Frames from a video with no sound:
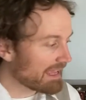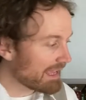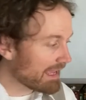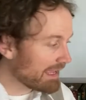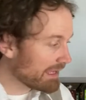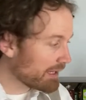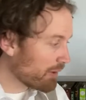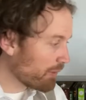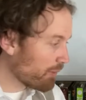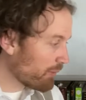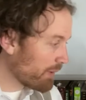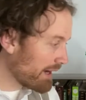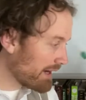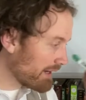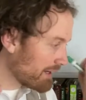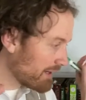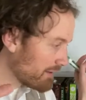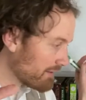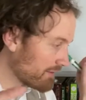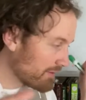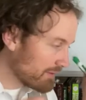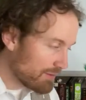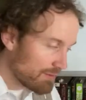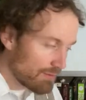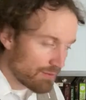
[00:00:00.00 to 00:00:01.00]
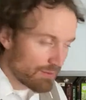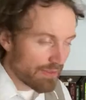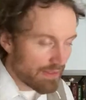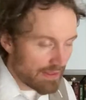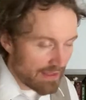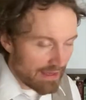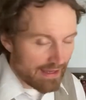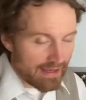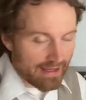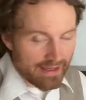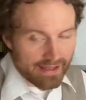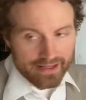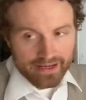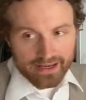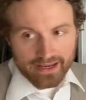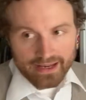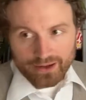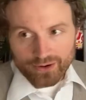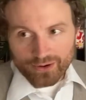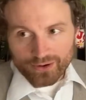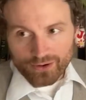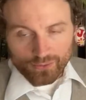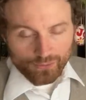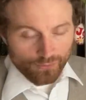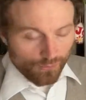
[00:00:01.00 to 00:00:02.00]
In a way to do that,
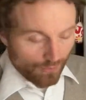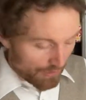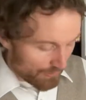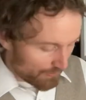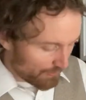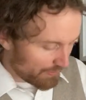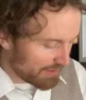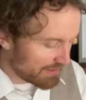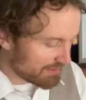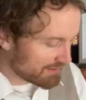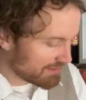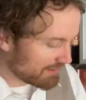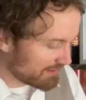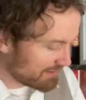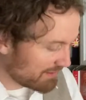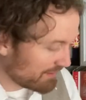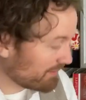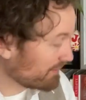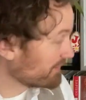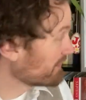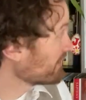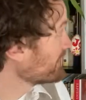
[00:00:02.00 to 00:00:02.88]
or one way to do